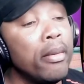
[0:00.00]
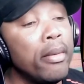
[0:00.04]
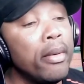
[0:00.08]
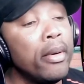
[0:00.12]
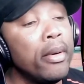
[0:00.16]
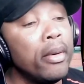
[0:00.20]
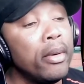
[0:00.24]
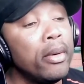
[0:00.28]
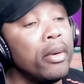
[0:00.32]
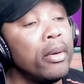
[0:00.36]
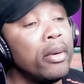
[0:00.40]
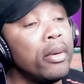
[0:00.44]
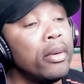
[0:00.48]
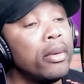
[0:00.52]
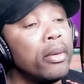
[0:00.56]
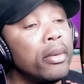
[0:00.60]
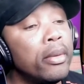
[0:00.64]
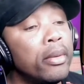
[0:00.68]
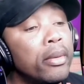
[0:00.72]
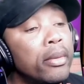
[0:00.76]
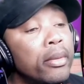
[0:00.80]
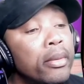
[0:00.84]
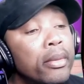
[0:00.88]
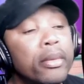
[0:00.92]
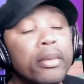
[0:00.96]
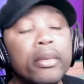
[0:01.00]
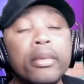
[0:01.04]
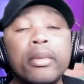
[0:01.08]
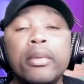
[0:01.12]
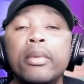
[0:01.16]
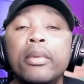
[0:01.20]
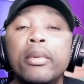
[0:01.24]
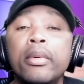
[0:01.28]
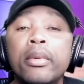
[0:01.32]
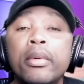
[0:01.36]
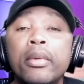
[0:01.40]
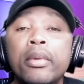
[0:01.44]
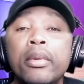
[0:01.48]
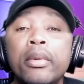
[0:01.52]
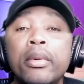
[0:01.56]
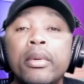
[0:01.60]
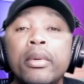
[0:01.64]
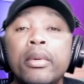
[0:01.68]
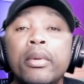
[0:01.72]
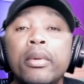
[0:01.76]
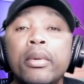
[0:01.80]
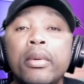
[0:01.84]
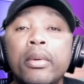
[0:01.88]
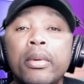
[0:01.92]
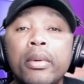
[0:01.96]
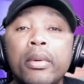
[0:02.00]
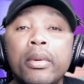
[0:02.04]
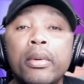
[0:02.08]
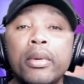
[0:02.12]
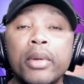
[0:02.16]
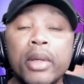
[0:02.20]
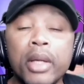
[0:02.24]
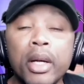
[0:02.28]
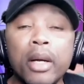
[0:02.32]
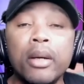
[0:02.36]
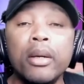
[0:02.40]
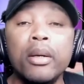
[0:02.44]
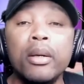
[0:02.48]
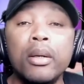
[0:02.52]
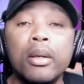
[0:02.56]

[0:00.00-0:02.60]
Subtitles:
Yeah. You see me do something. Yeah.